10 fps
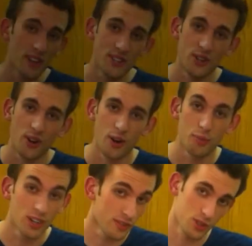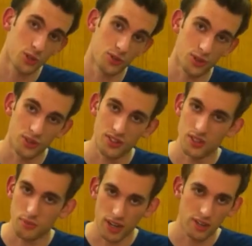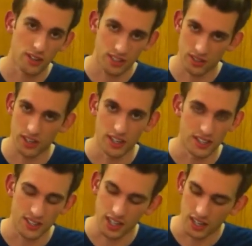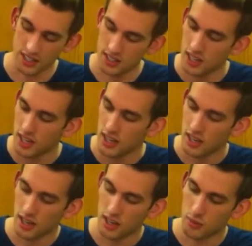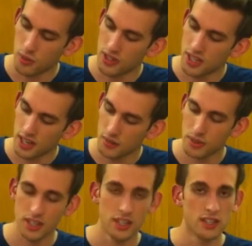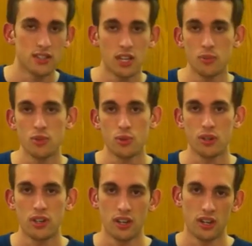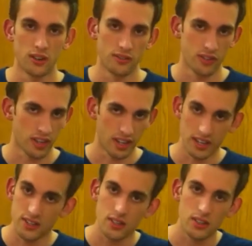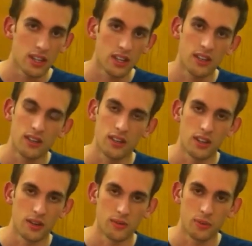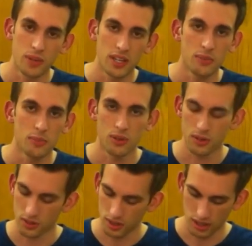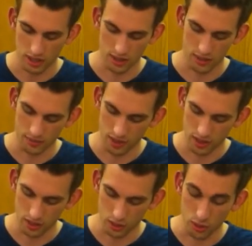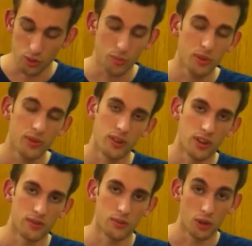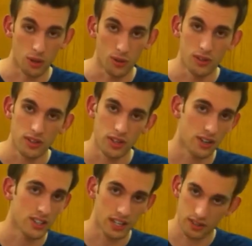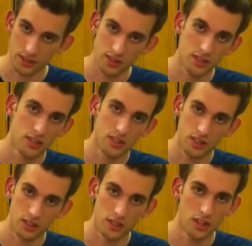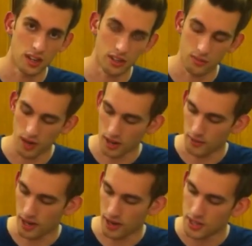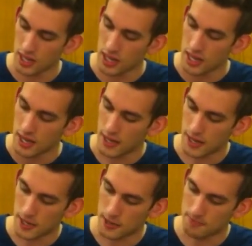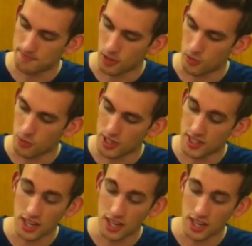based on our previous results that Michael has already discussed, we decided that we needed some sort of easily repeatable loop of road that our cyclists could ride around. We